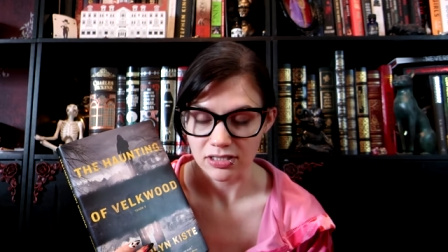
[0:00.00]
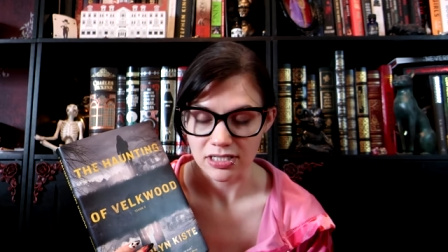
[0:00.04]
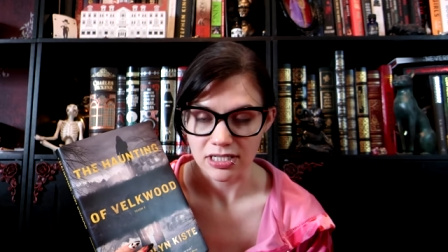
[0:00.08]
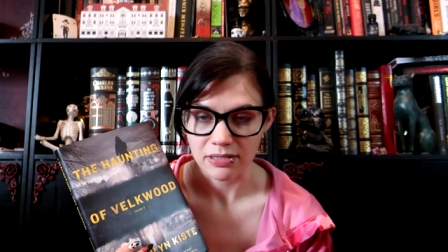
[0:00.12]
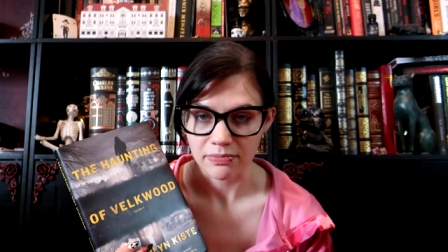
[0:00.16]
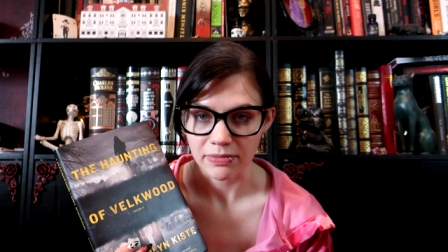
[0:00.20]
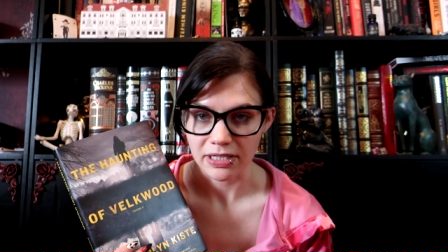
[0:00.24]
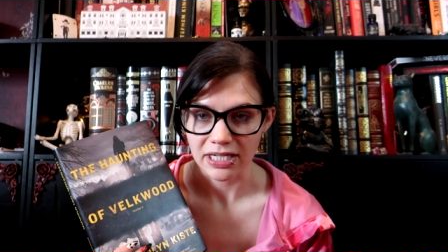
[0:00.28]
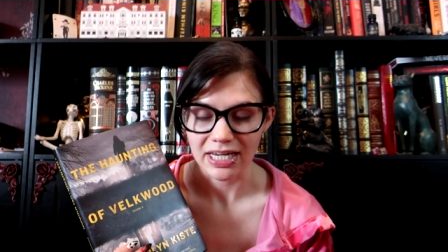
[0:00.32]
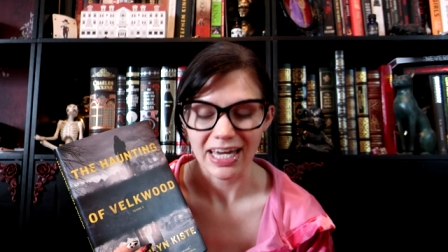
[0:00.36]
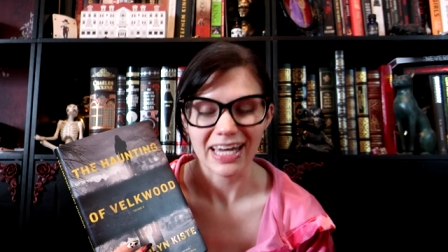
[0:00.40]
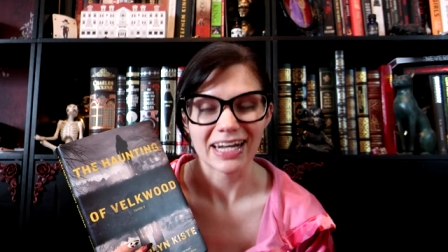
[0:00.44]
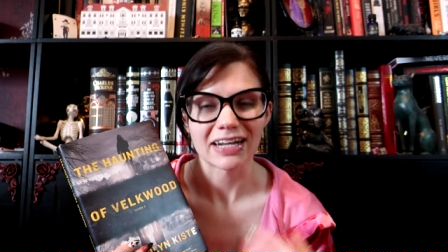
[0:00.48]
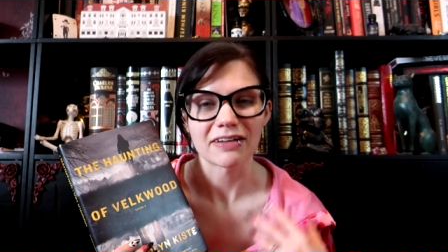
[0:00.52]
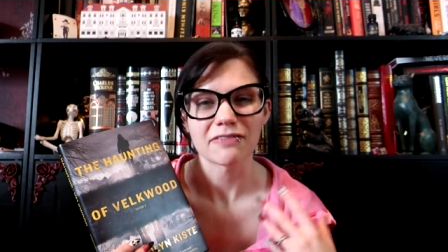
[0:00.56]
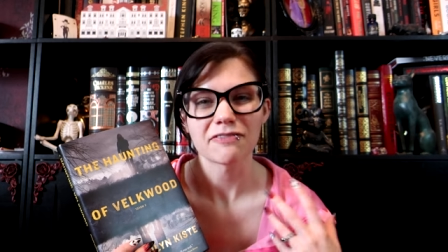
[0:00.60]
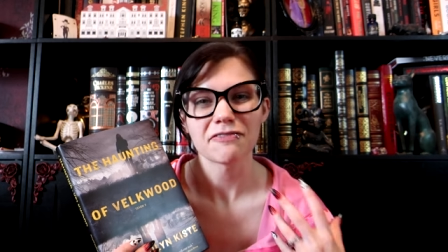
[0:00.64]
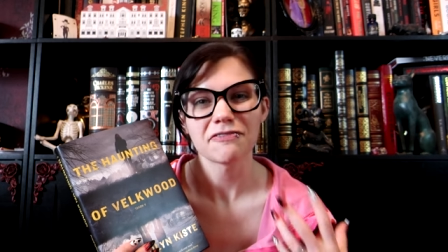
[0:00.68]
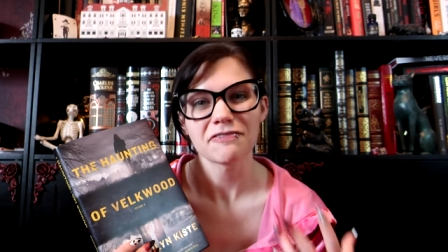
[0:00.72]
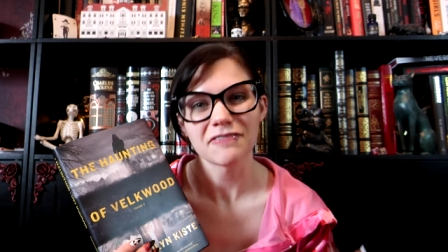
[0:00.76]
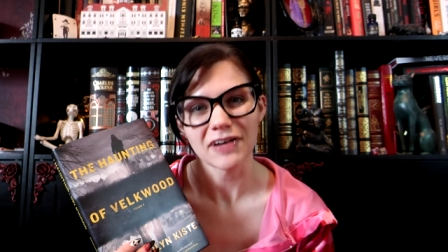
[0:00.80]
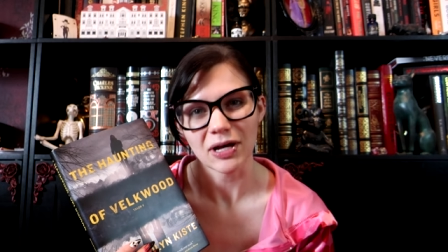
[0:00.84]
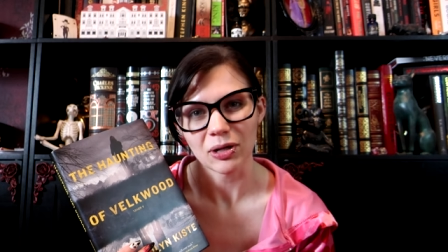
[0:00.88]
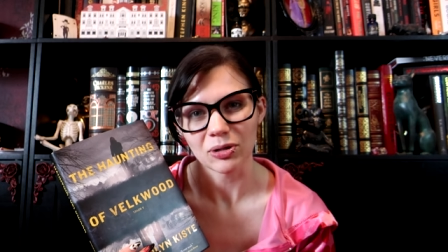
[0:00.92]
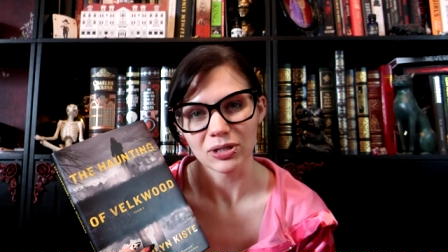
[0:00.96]
to me, and it
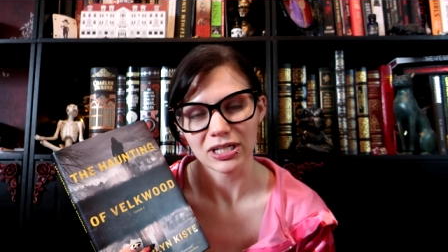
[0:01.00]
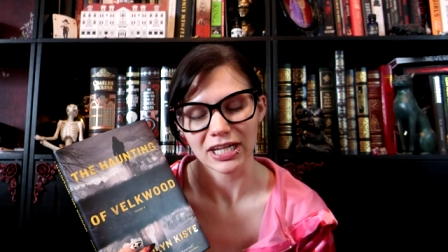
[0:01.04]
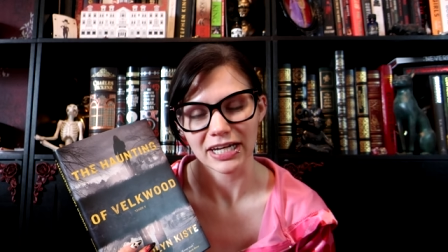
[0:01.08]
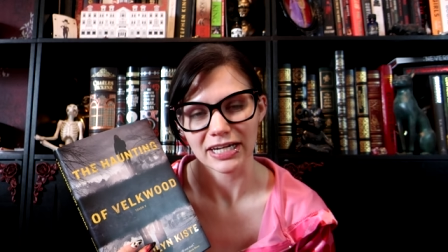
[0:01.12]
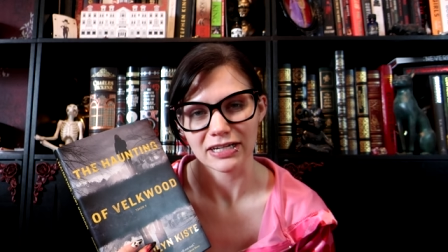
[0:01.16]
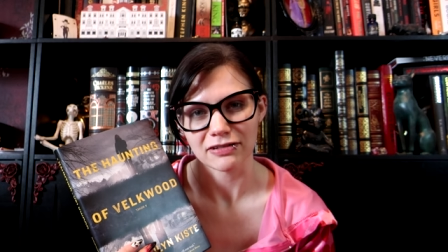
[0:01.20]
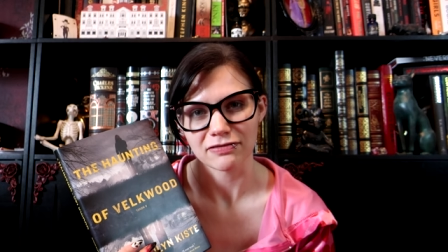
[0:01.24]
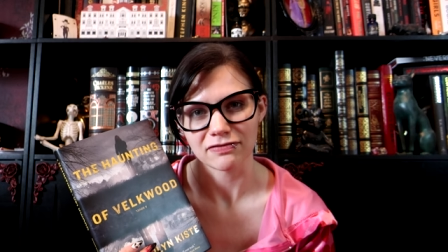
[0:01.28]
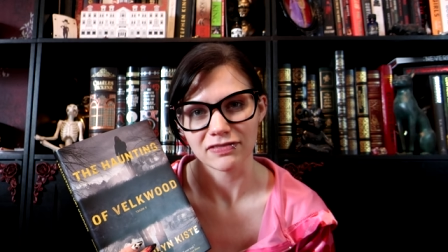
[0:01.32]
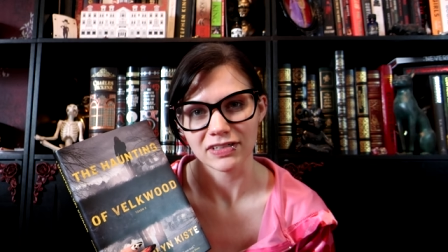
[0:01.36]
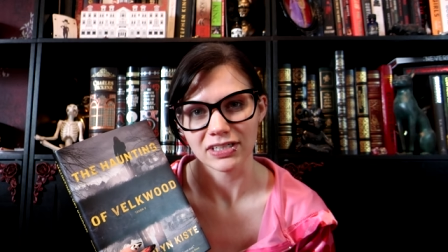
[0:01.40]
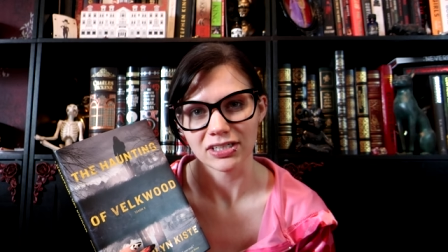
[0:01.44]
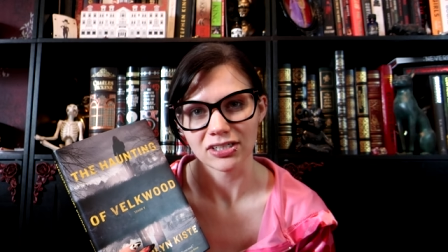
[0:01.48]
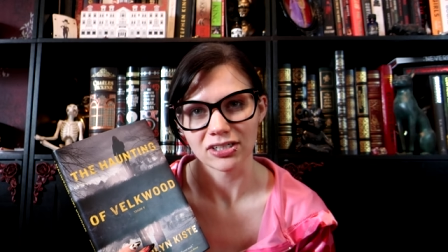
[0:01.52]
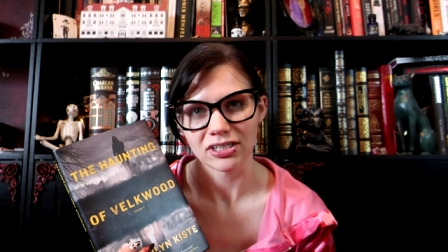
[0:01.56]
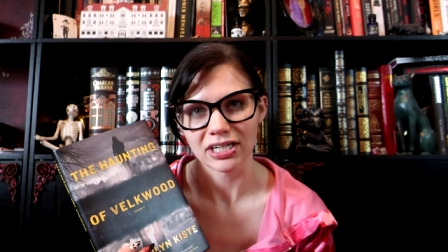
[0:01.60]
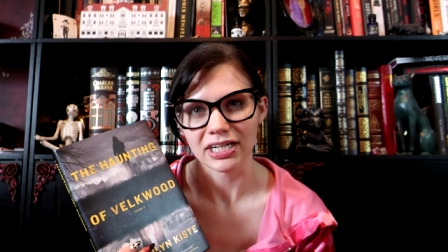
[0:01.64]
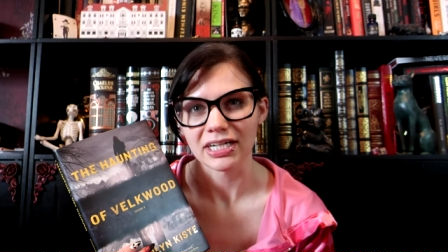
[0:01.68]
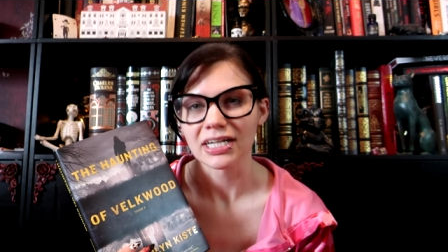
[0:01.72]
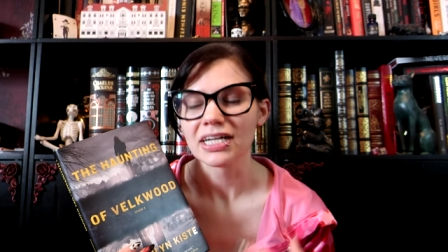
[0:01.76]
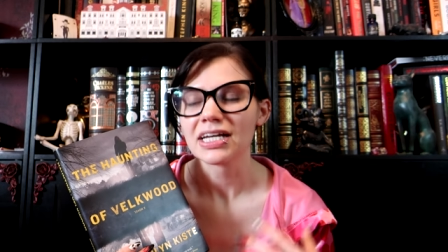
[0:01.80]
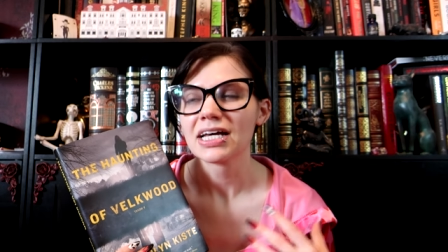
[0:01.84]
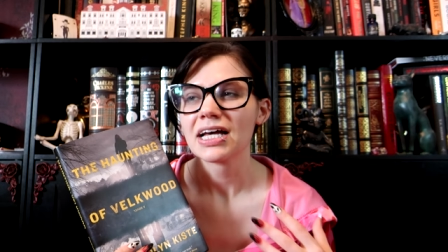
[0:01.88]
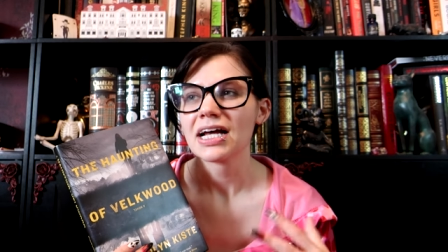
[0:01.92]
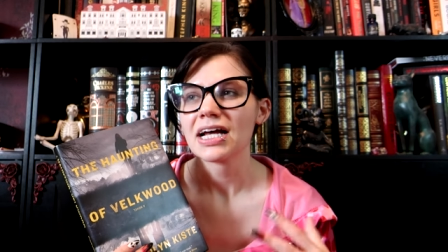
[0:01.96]
felt like filler. And